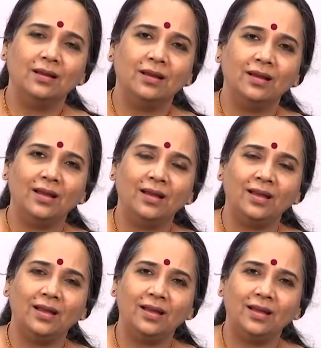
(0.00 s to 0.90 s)

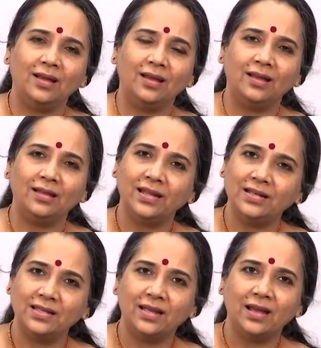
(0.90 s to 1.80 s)
ga,
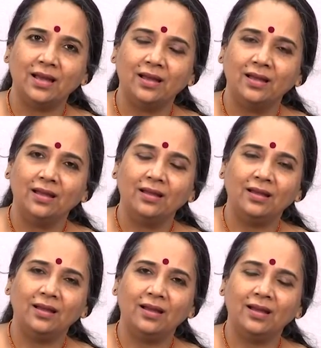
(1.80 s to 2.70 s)
that's the ga,
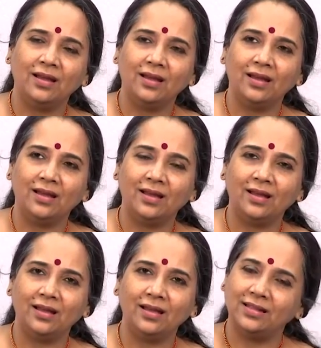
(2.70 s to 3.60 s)
ga,
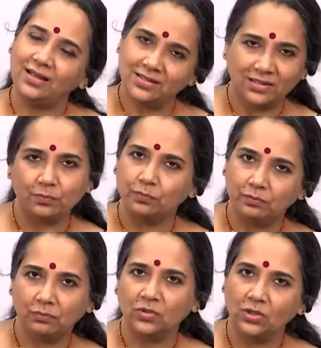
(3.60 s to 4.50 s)
that's the,
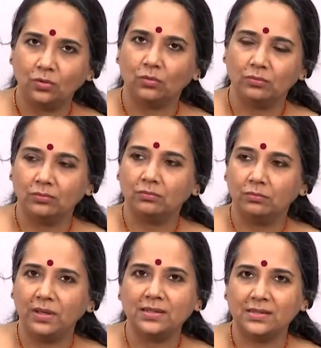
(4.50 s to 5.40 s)
you know,
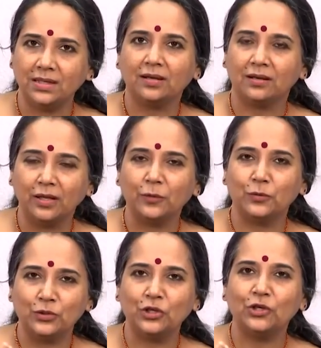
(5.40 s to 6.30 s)
basic uh,
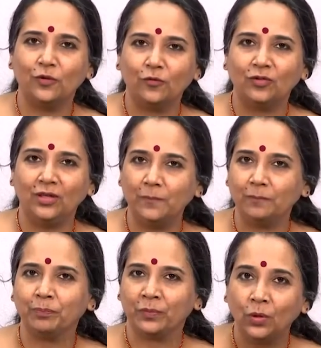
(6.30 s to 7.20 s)
position of the
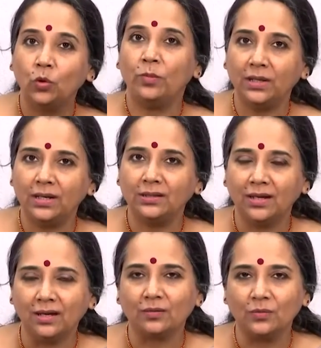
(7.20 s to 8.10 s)
komal
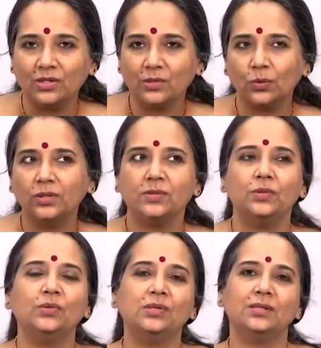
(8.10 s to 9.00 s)
gandhar, which is what is
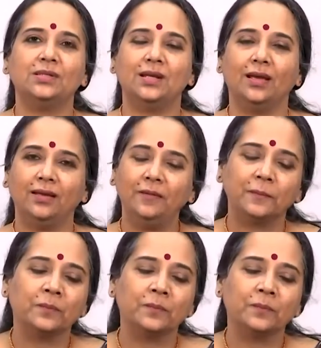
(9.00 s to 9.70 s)
used in this raga.